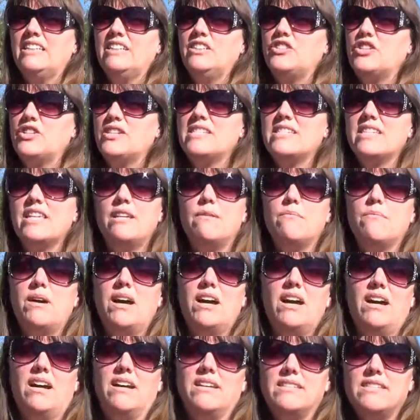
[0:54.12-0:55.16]
just
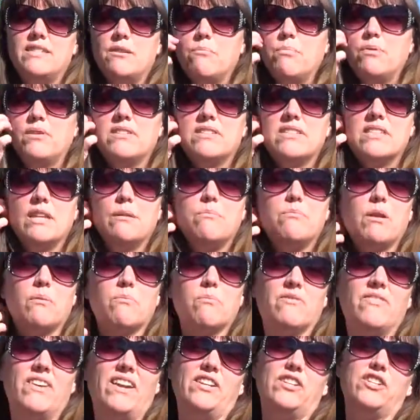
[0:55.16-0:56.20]
simple sleep
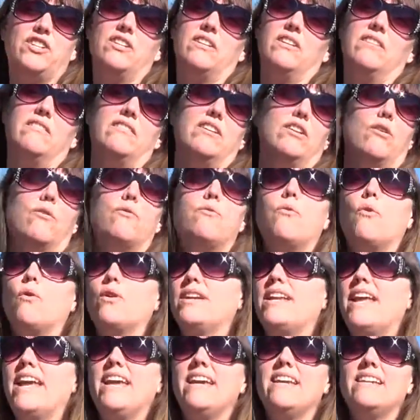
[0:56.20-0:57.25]
deprivation, 4
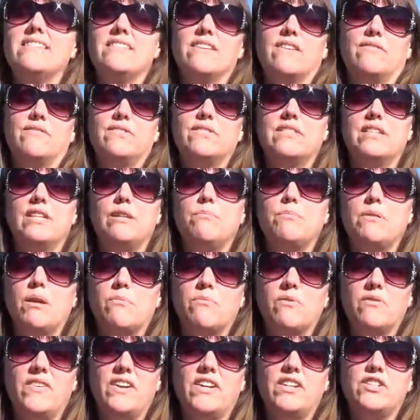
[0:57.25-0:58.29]
days of sleep
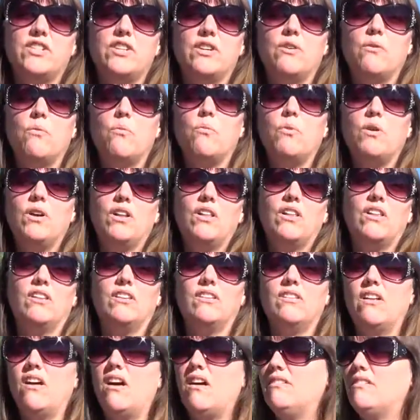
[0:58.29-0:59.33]
deprivation
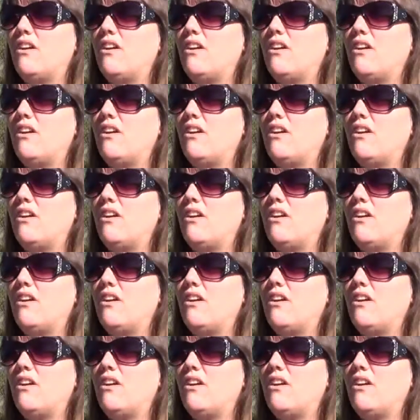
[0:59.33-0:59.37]
will